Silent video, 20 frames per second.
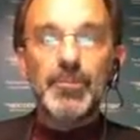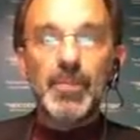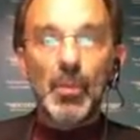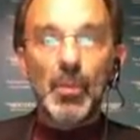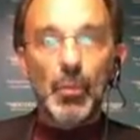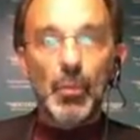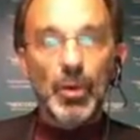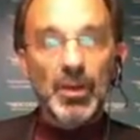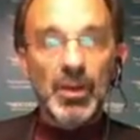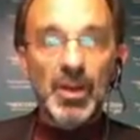
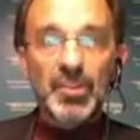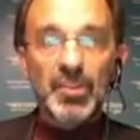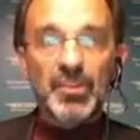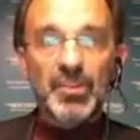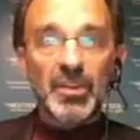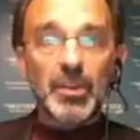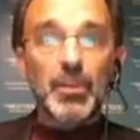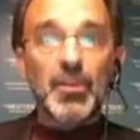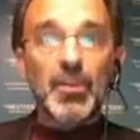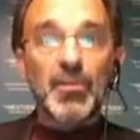We're
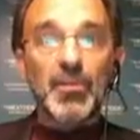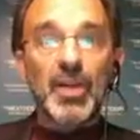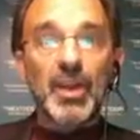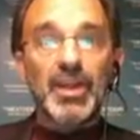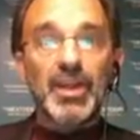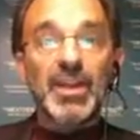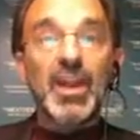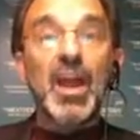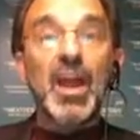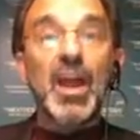constantly
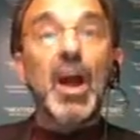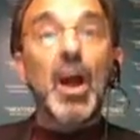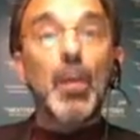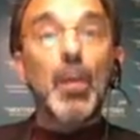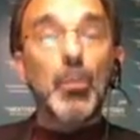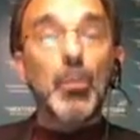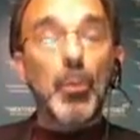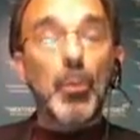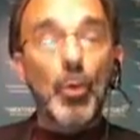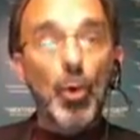providing
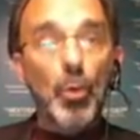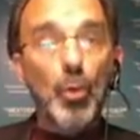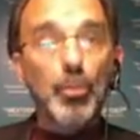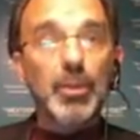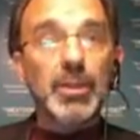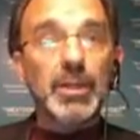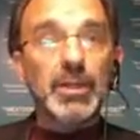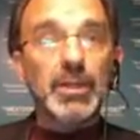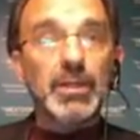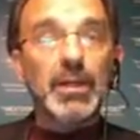
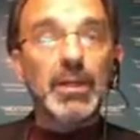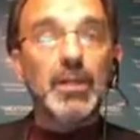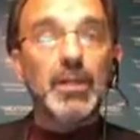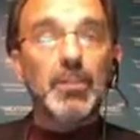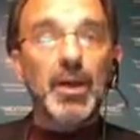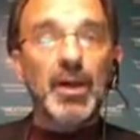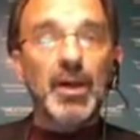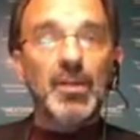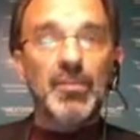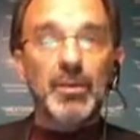appropriate
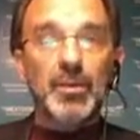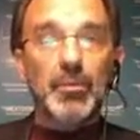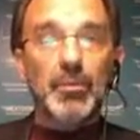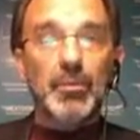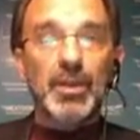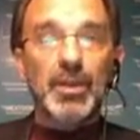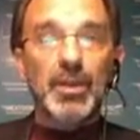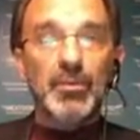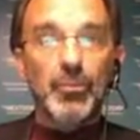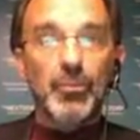positive
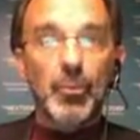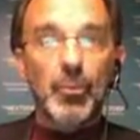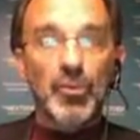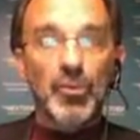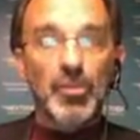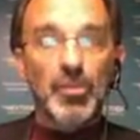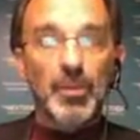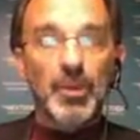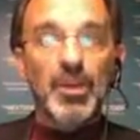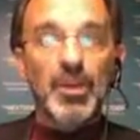
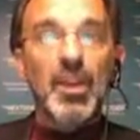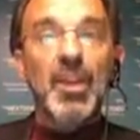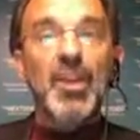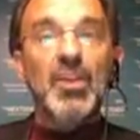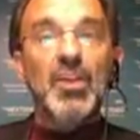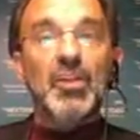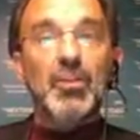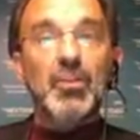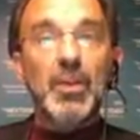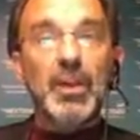reinforcement
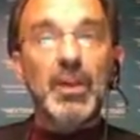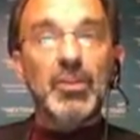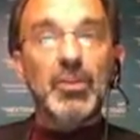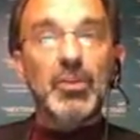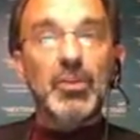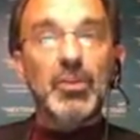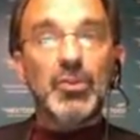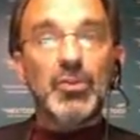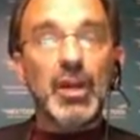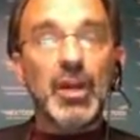to make sure
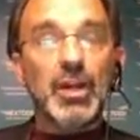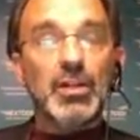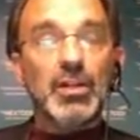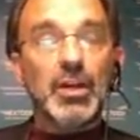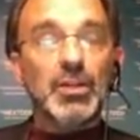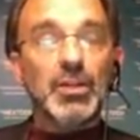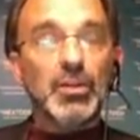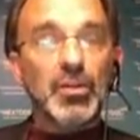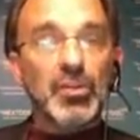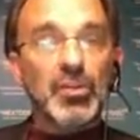the child
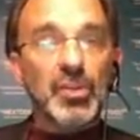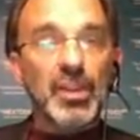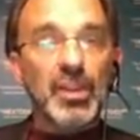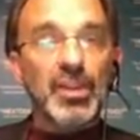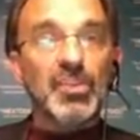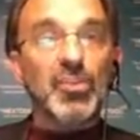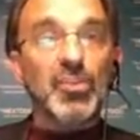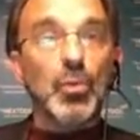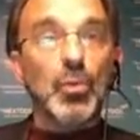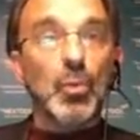
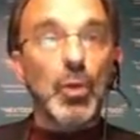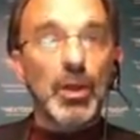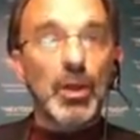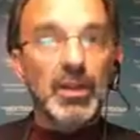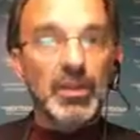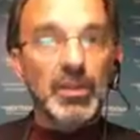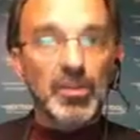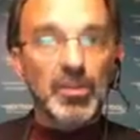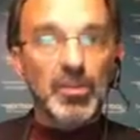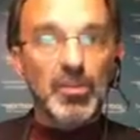understands what
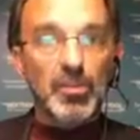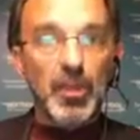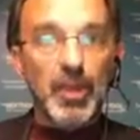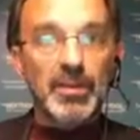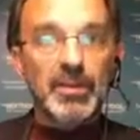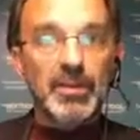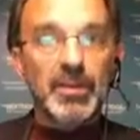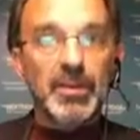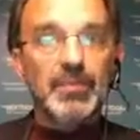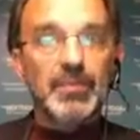is
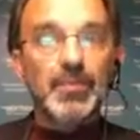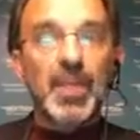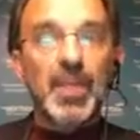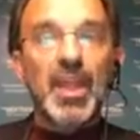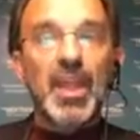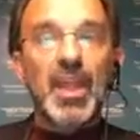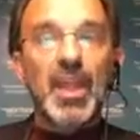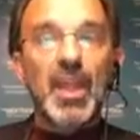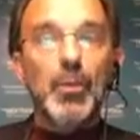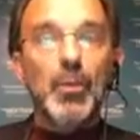expected.
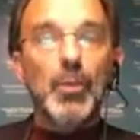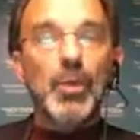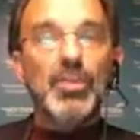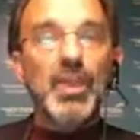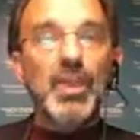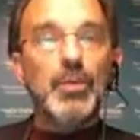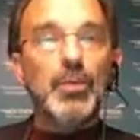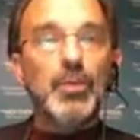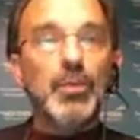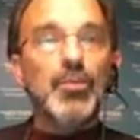And when
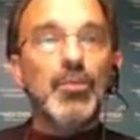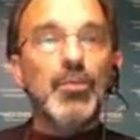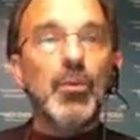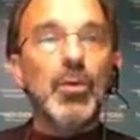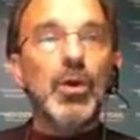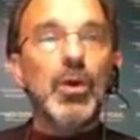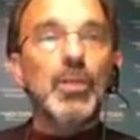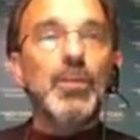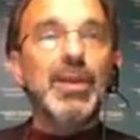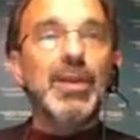they
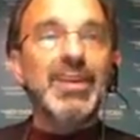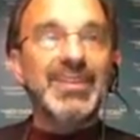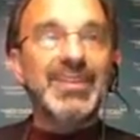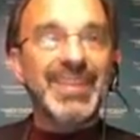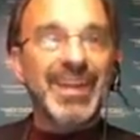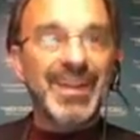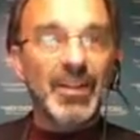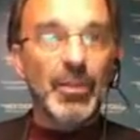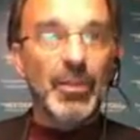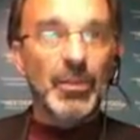perform,
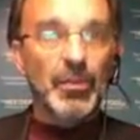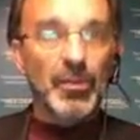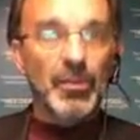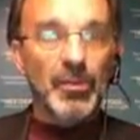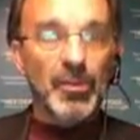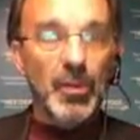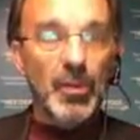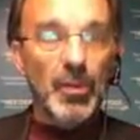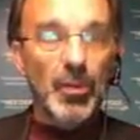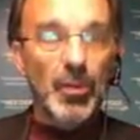tell them
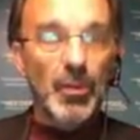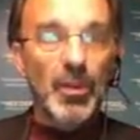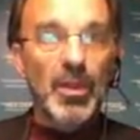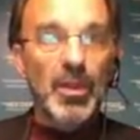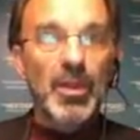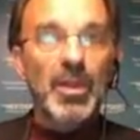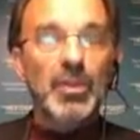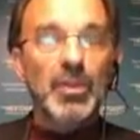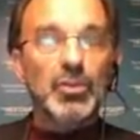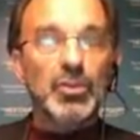so.
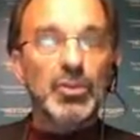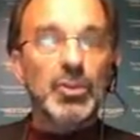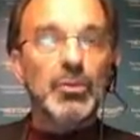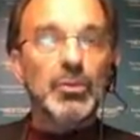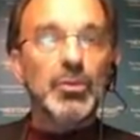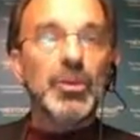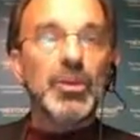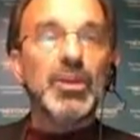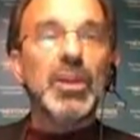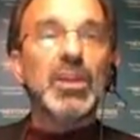
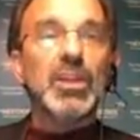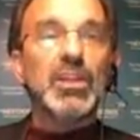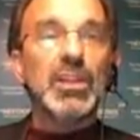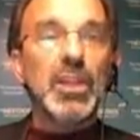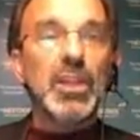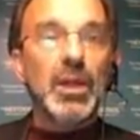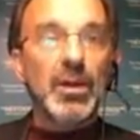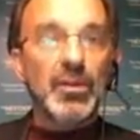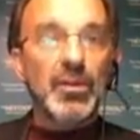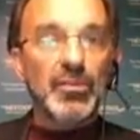Children
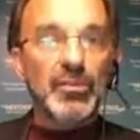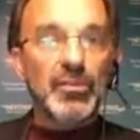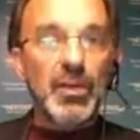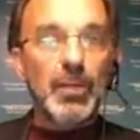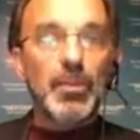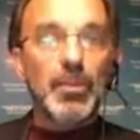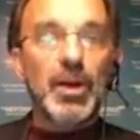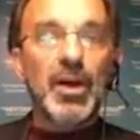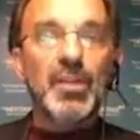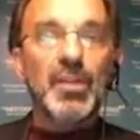love
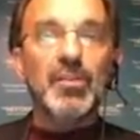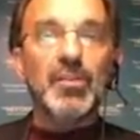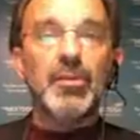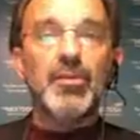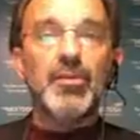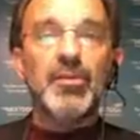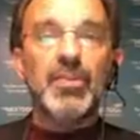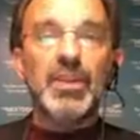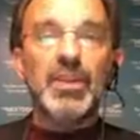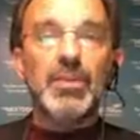positive
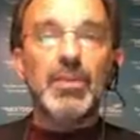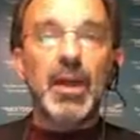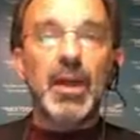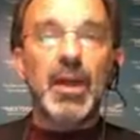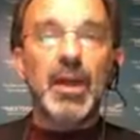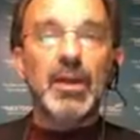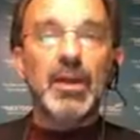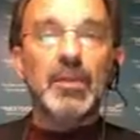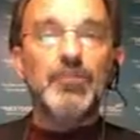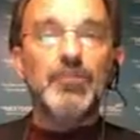
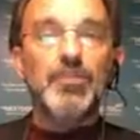feedback.